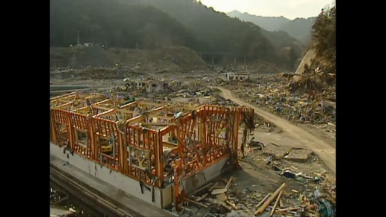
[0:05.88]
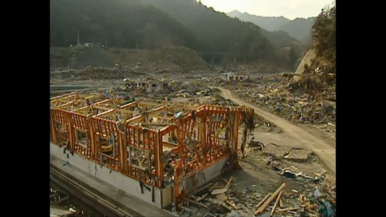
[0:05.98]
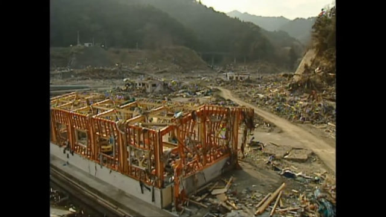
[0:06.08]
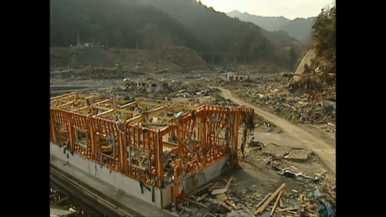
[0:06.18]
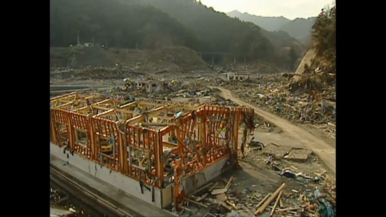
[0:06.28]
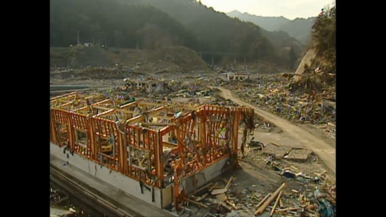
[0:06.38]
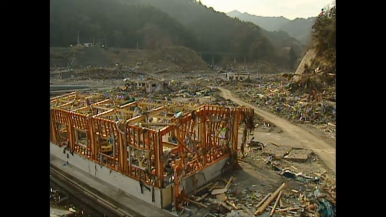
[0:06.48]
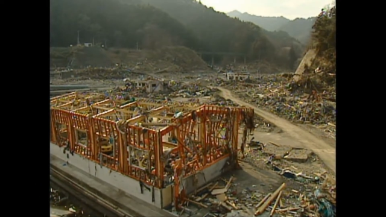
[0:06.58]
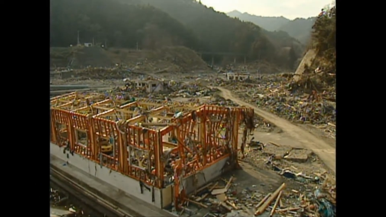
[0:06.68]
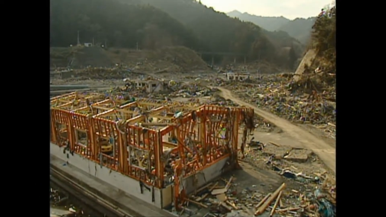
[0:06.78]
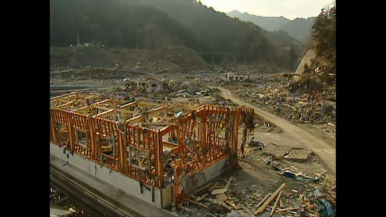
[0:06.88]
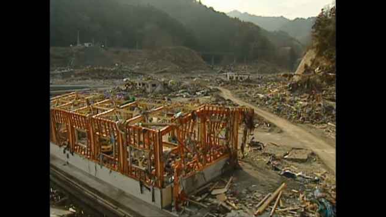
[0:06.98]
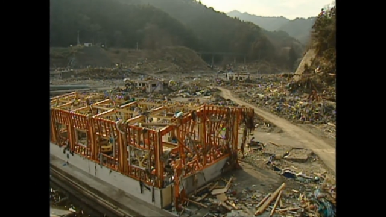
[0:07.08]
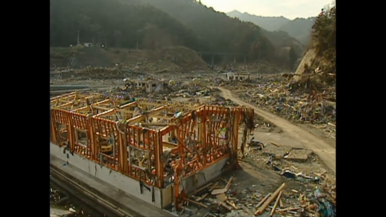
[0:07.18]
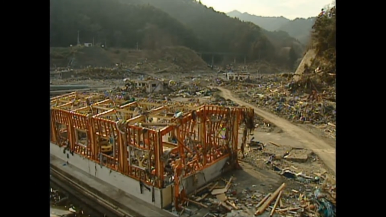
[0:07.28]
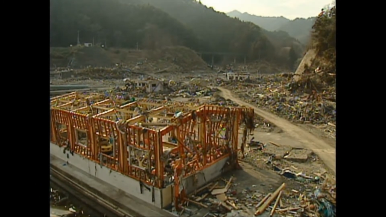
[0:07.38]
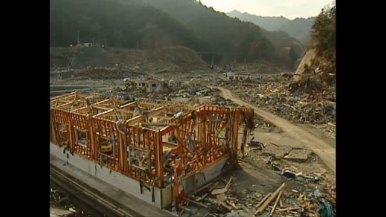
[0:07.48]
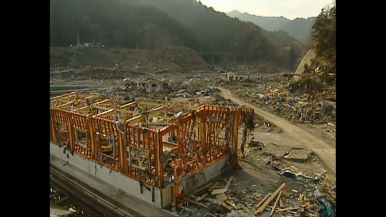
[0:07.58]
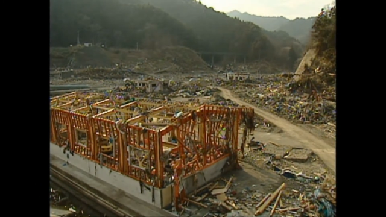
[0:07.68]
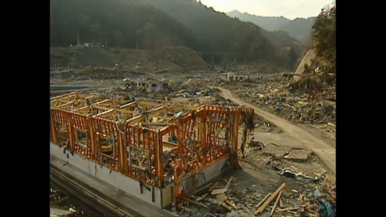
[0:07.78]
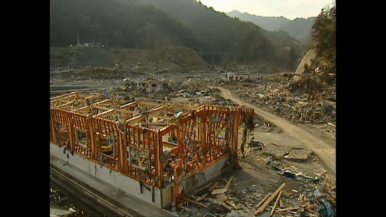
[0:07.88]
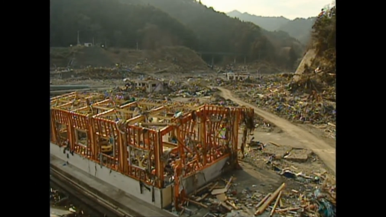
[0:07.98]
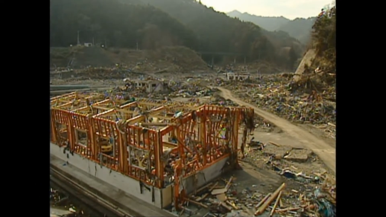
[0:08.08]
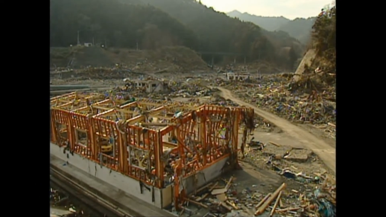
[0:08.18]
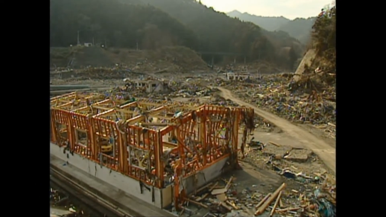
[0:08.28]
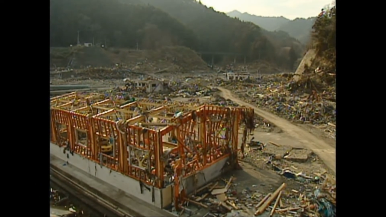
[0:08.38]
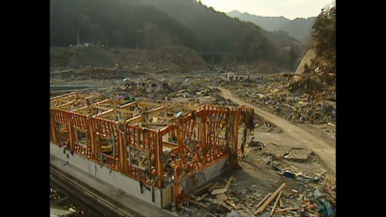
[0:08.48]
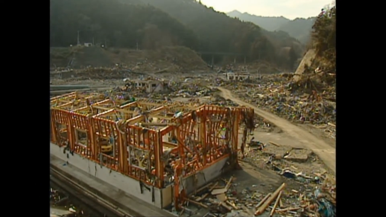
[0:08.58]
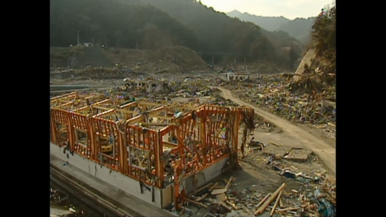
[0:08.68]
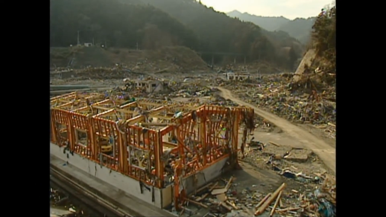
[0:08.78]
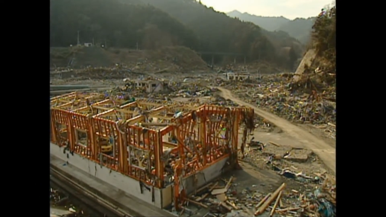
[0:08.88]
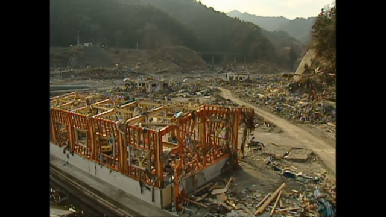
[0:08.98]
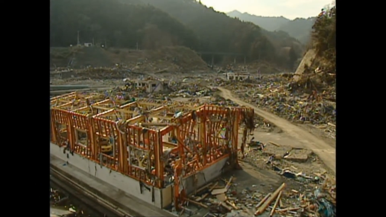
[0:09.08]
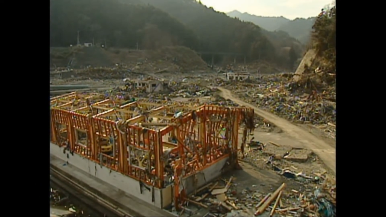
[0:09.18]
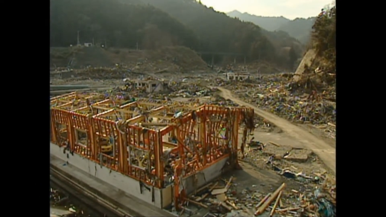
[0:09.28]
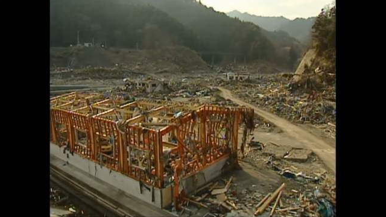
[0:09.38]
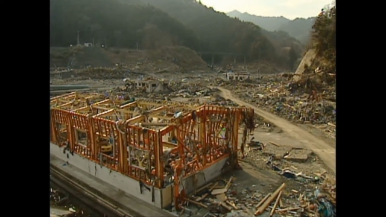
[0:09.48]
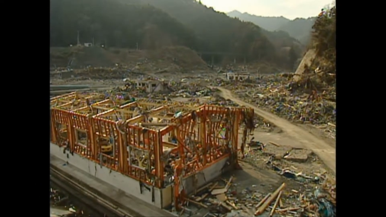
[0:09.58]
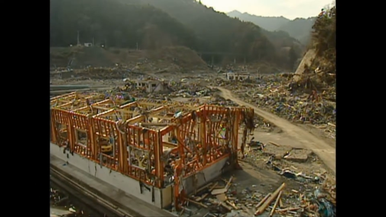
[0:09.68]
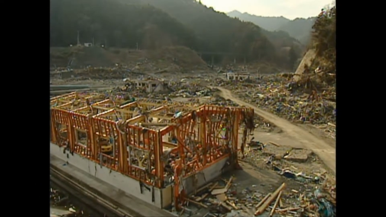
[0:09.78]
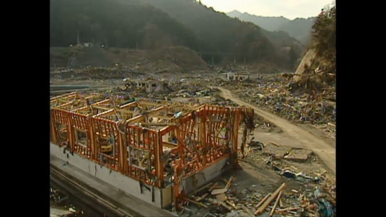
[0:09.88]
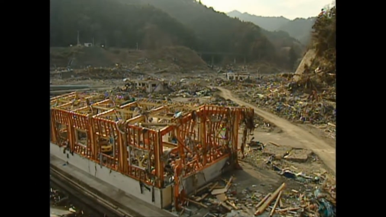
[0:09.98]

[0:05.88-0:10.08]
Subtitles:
No face is visible, so there are no lips to read.